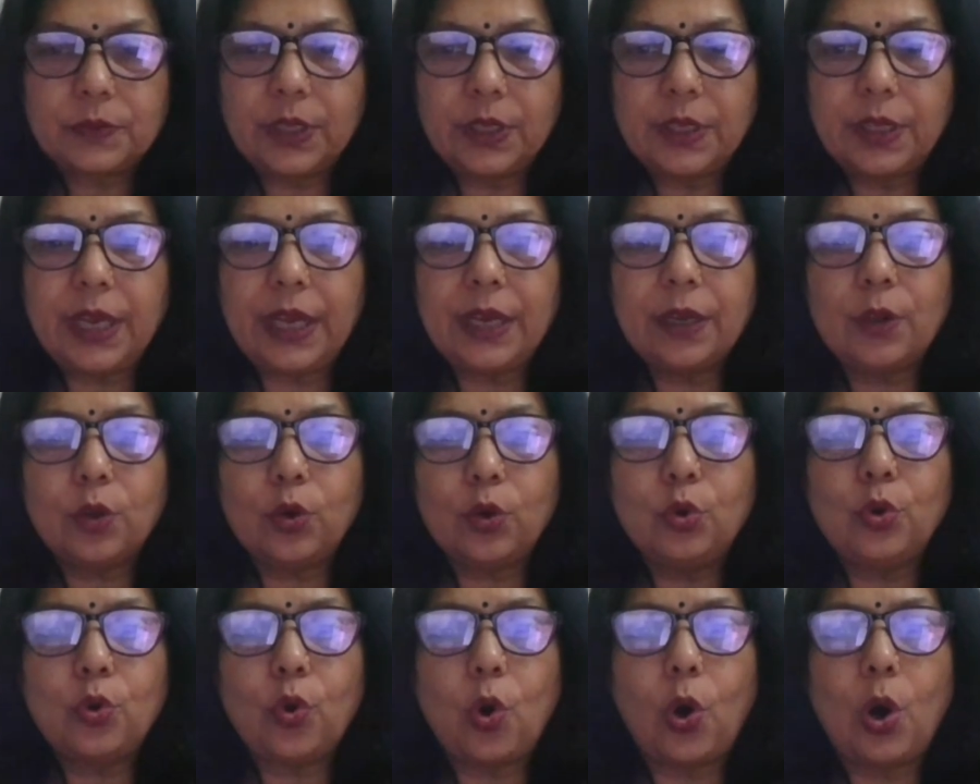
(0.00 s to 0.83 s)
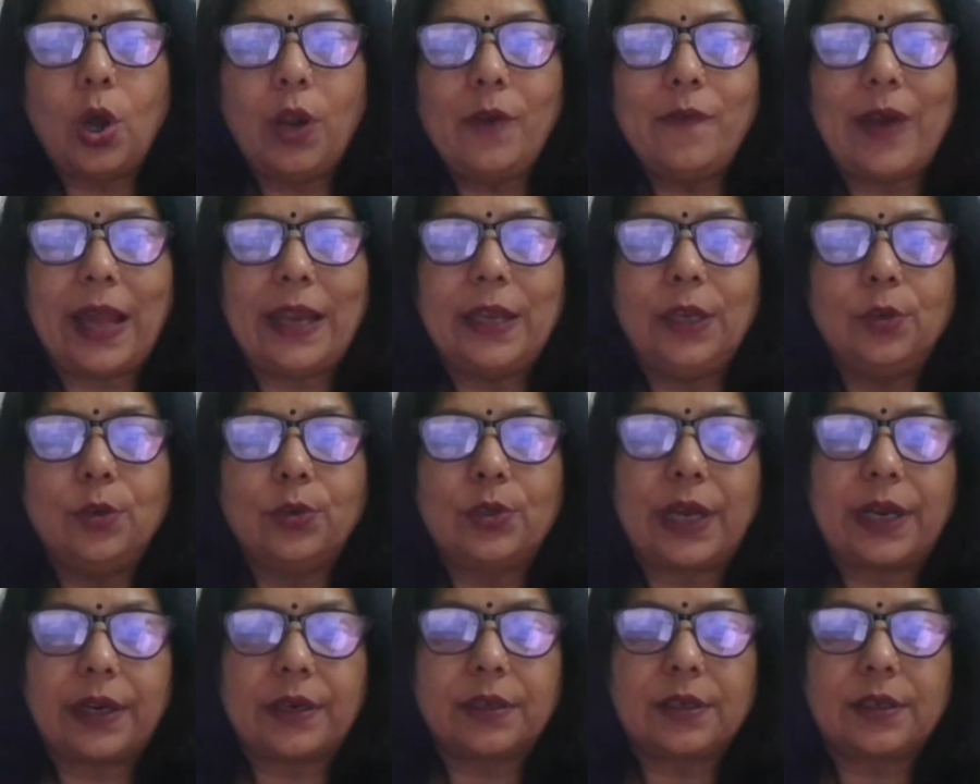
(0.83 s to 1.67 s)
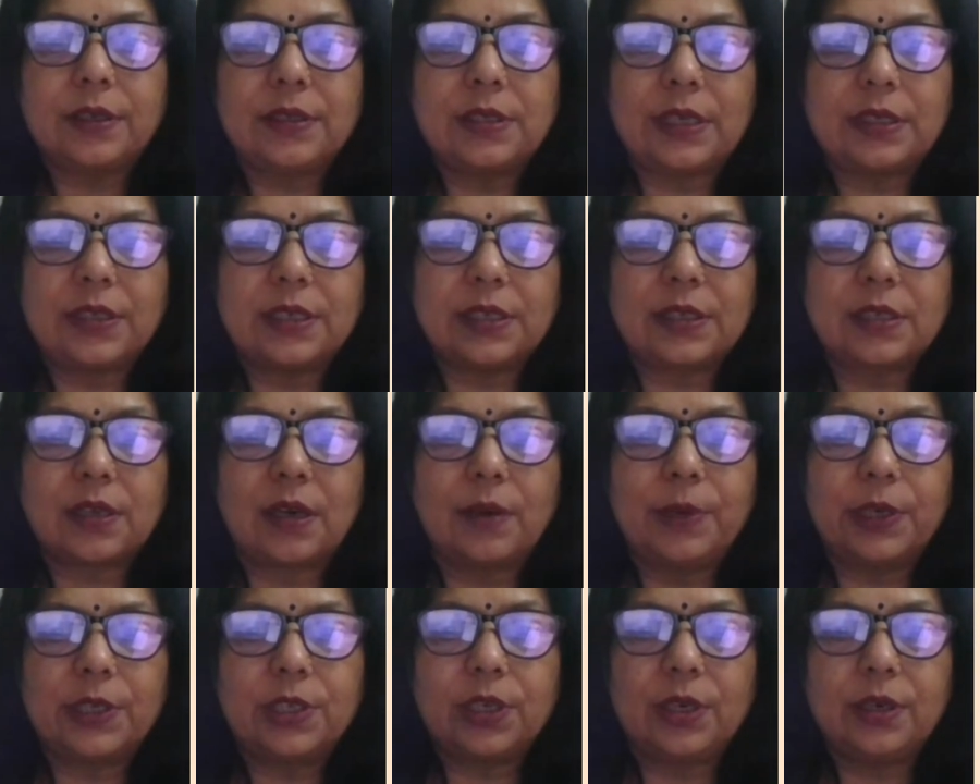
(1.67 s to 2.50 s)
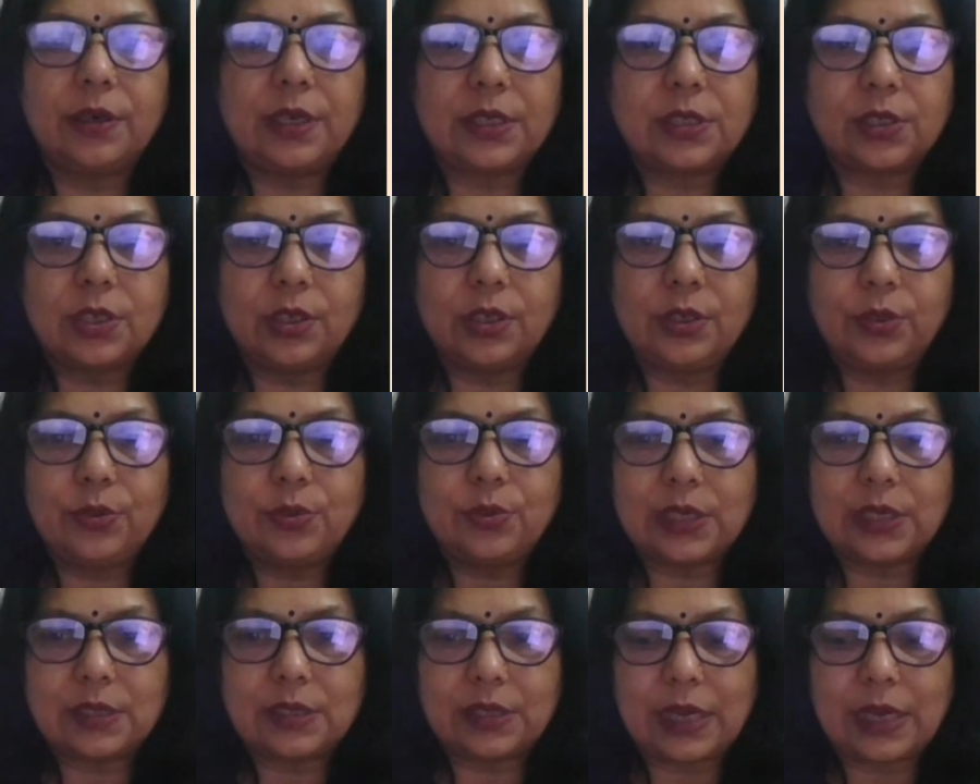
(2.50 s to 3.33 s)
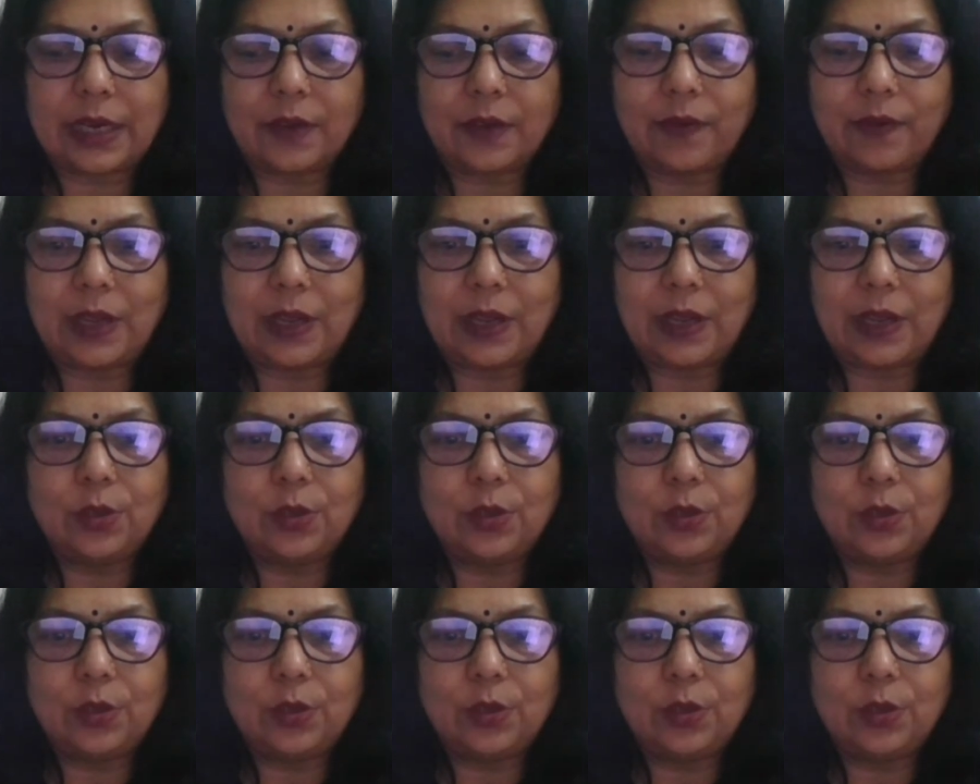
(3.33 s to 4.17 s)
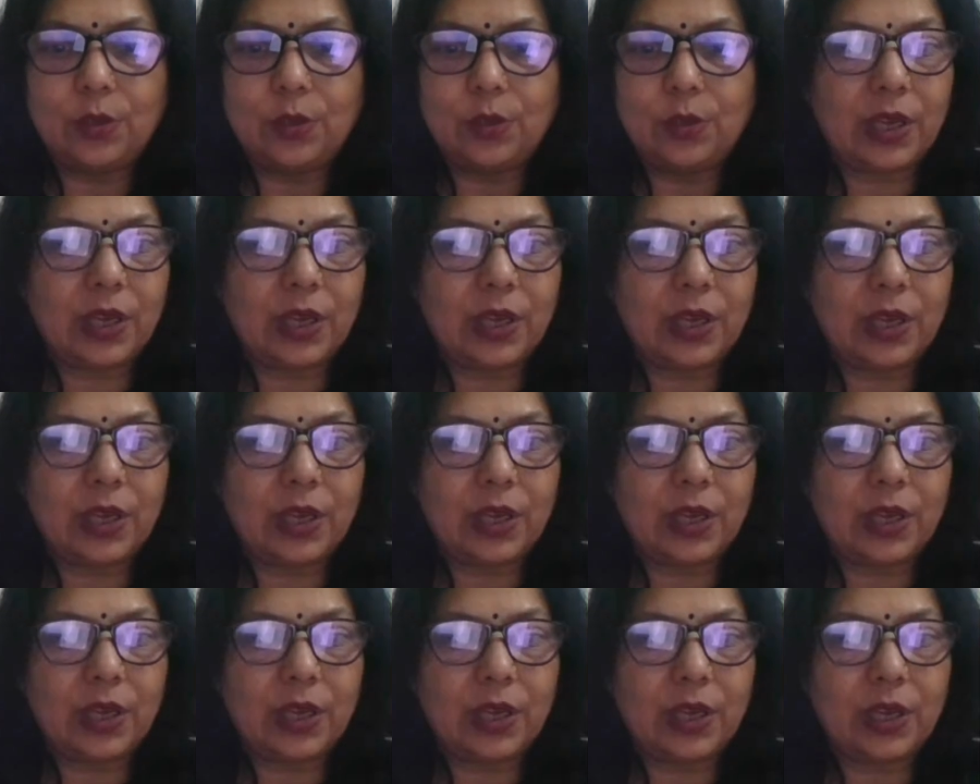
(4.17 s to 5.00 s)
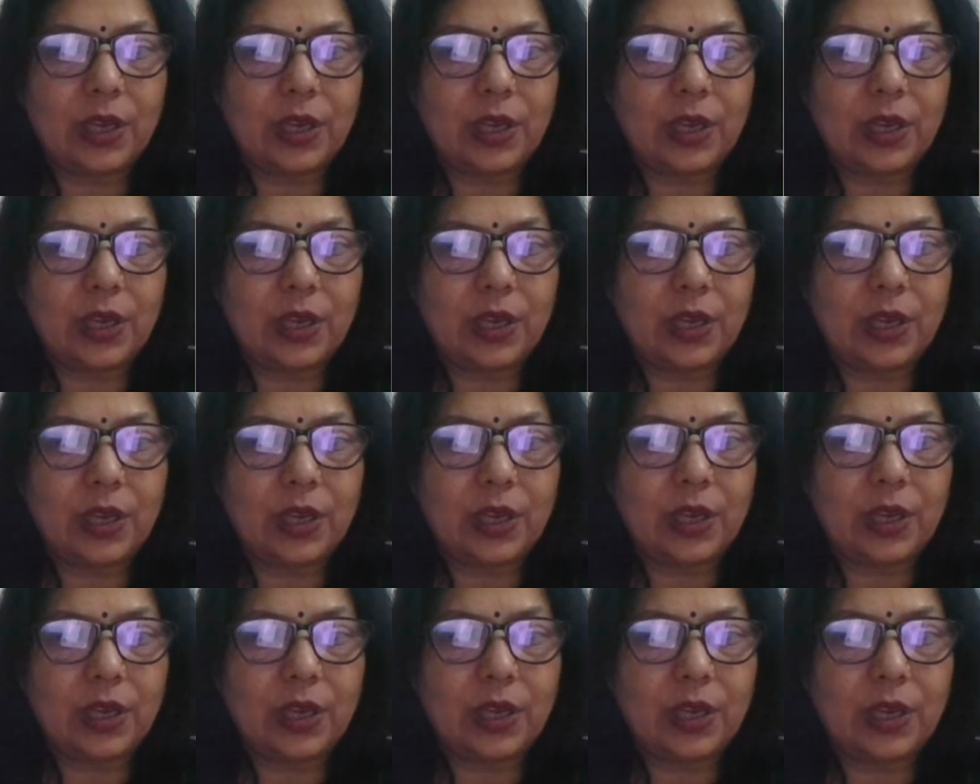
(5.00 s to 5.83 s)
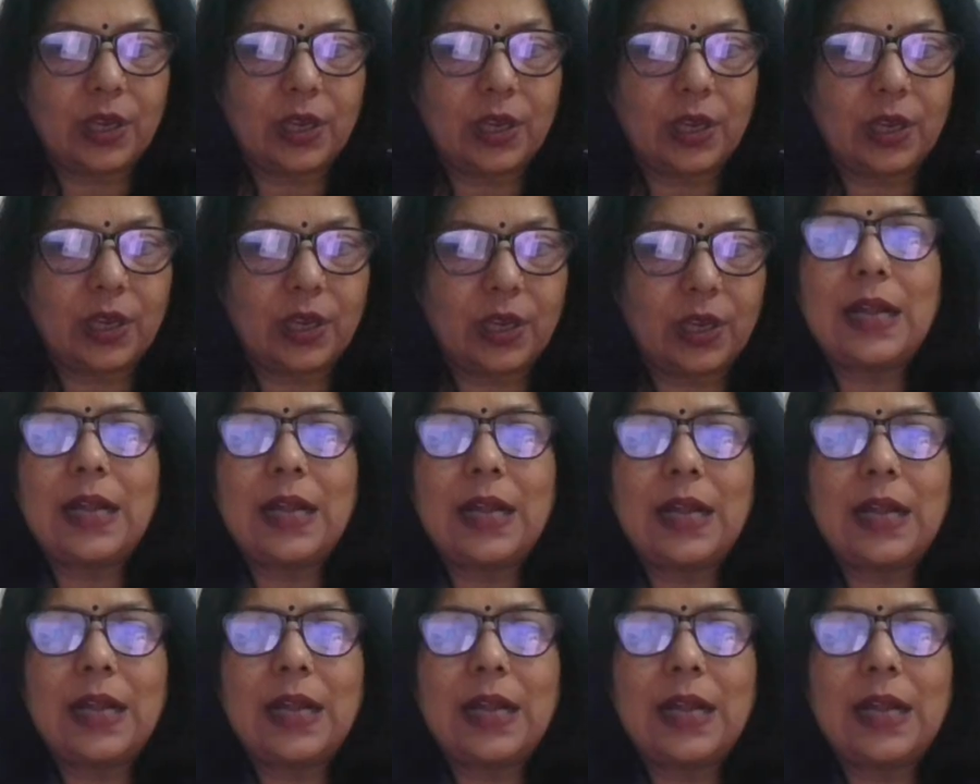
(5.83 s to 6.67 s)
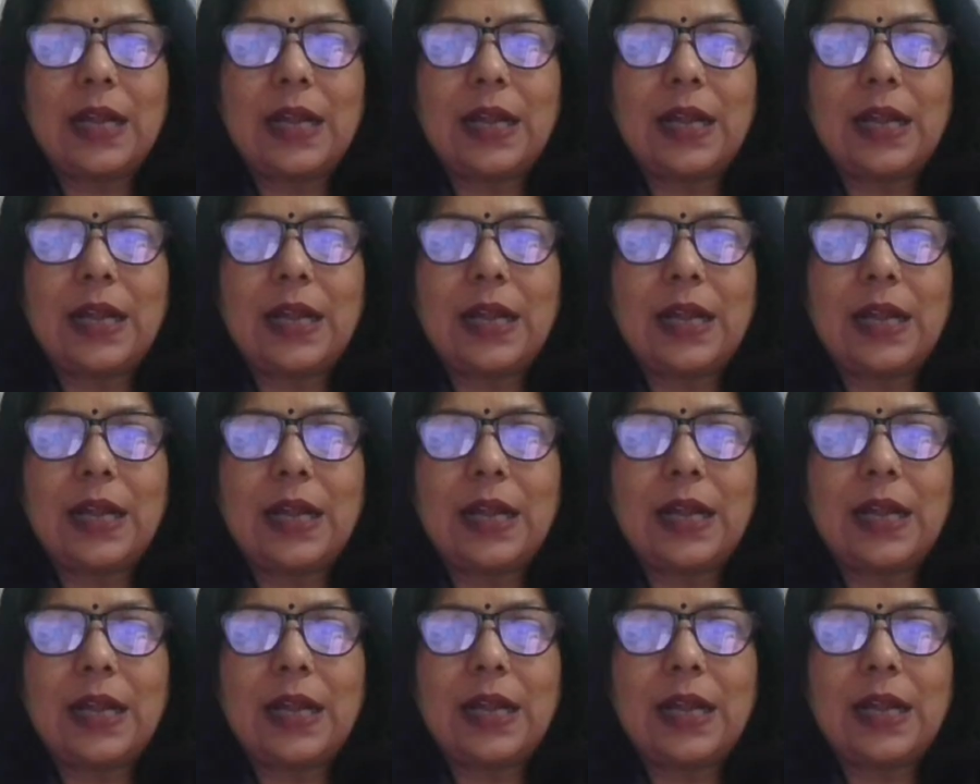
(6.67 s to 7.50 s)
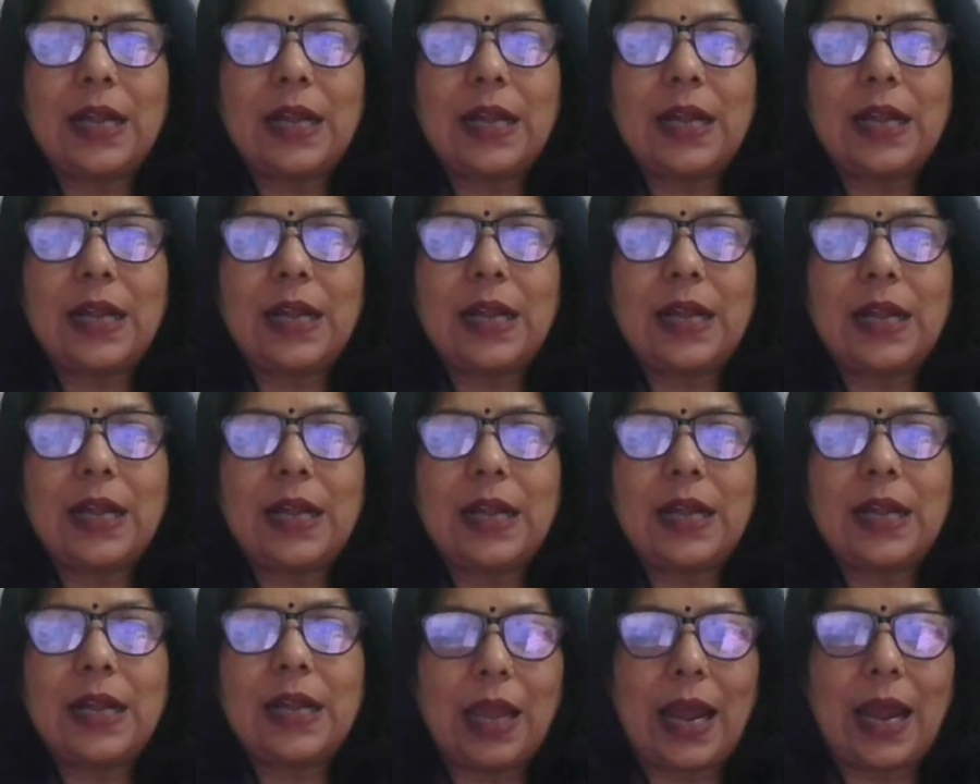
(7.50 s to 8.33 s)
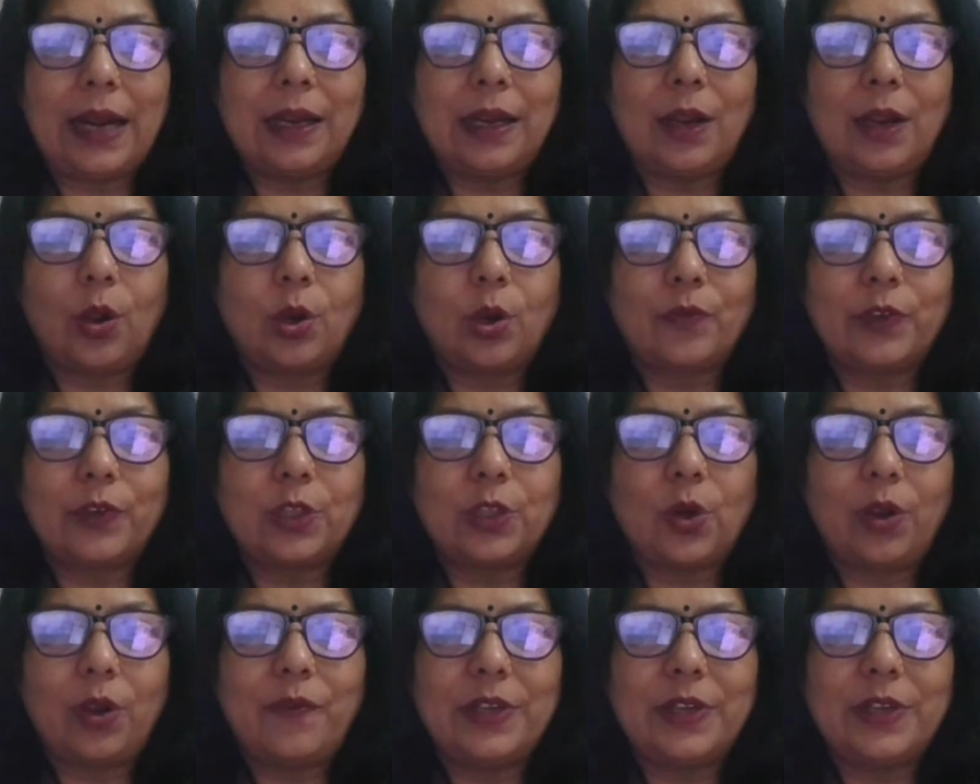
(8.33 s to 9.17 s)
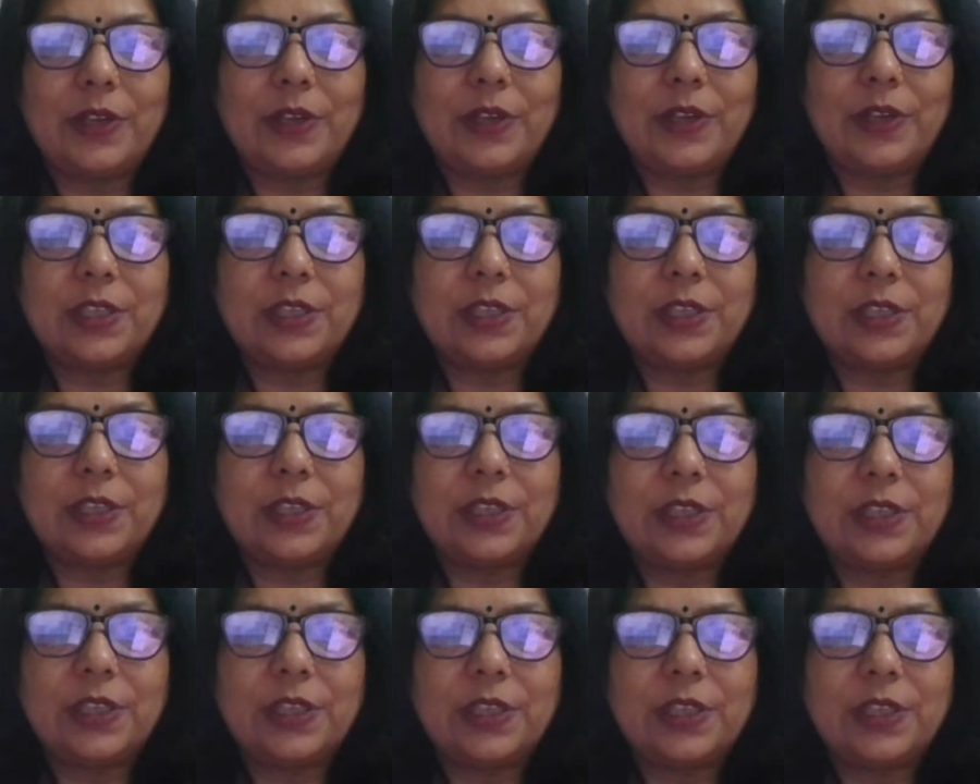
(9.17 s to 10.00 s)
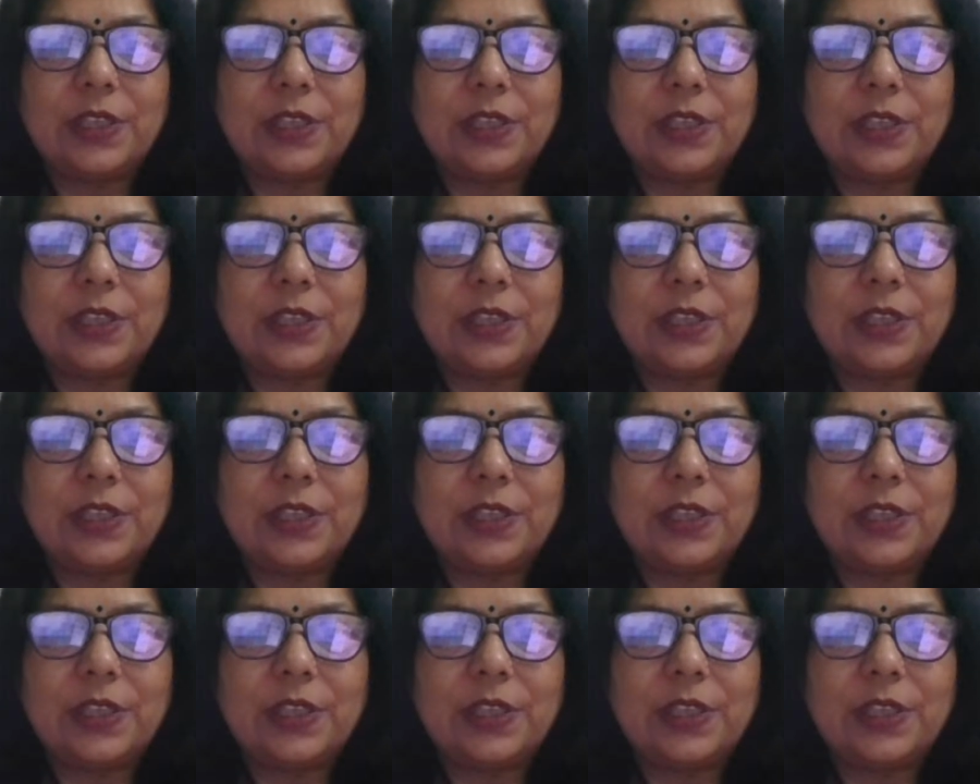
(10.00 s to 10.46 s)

They include all valued characters such as commercial, industrial use, aesthetic value, scientific and cultural. Various natural resources are sunlight, atmosphere, water, land, along with all vegetation, animal life.